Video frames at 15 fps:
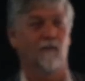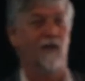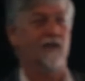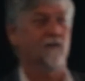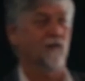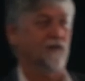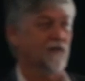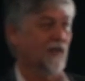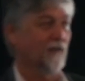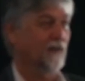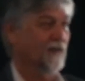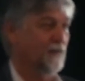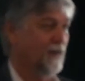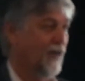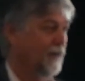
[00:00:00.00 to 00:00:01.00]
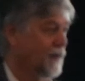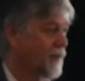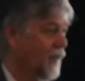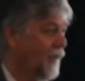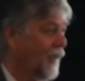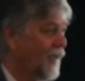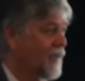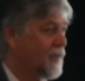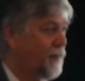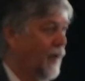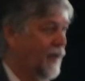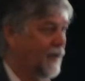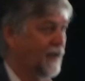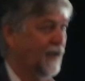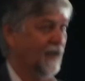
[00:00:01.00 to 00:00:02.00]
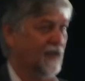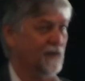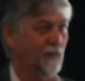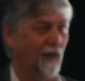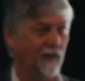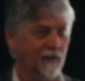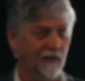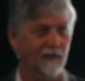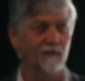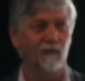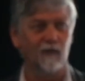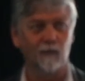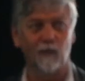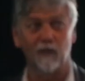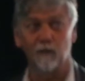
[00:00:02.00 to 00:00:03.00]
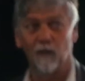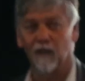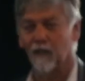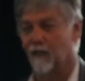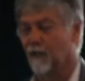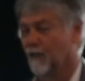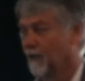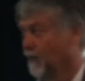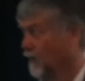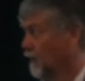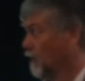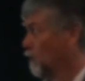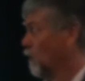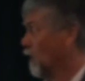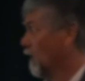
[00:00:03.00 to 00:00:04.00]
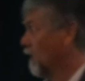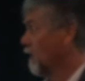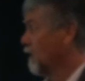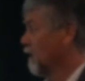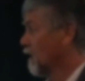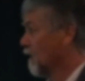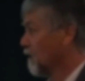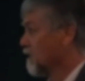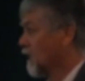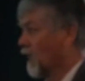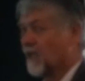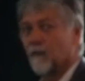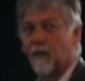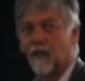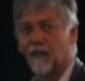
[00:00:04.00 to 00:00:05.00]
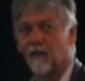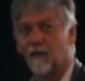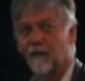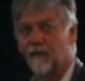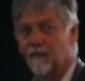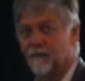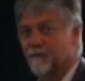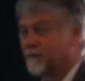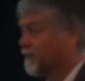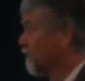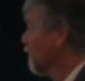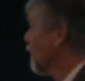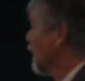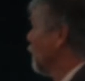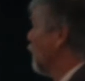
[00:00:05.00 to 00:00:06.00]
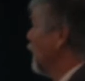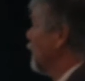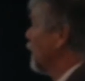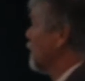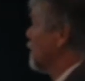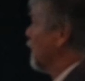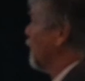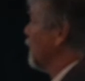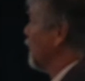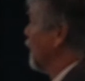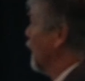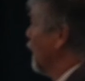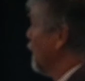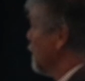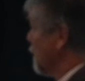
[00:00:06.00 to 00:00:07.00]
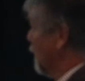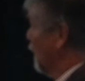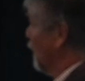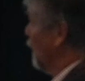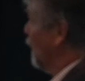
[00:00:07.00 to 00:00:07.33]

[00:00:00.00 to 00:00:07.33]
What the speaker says: Mitchell started to say, expect the unexpected would be my takeaway line. Linda, because I know you're going to ask.